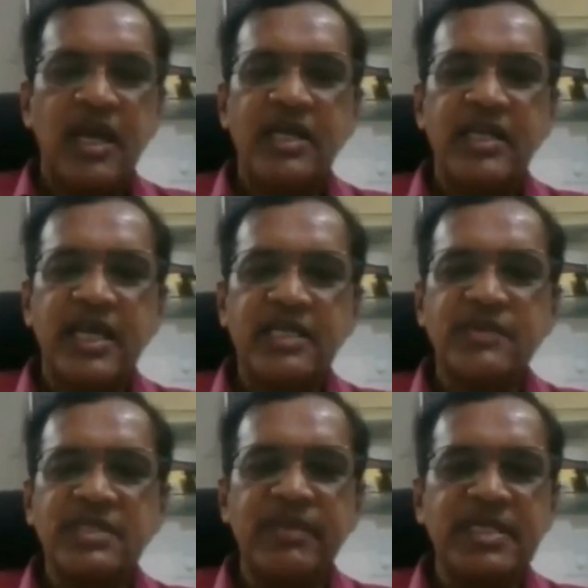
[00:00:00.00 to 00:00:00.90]
And as
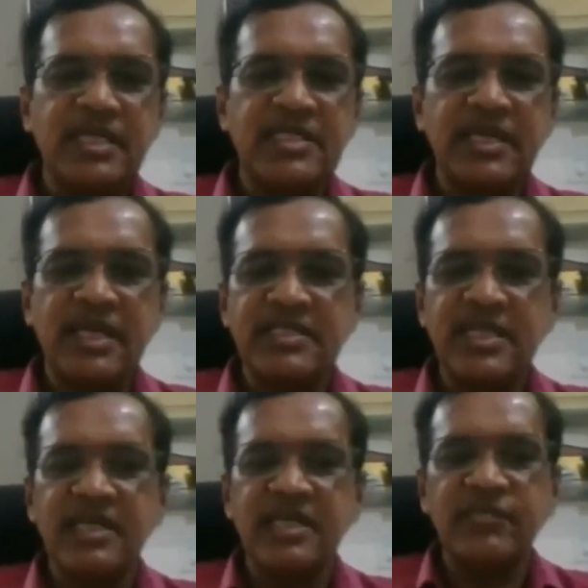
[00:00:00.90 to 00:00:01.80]
far as the materials are
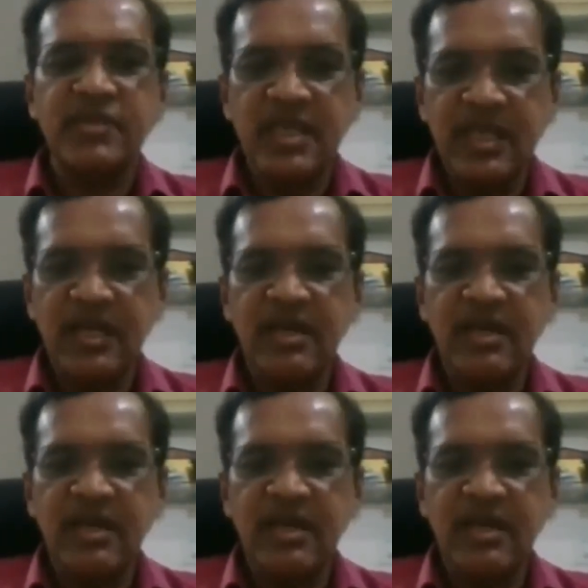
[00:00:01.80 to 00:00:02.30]
concerned,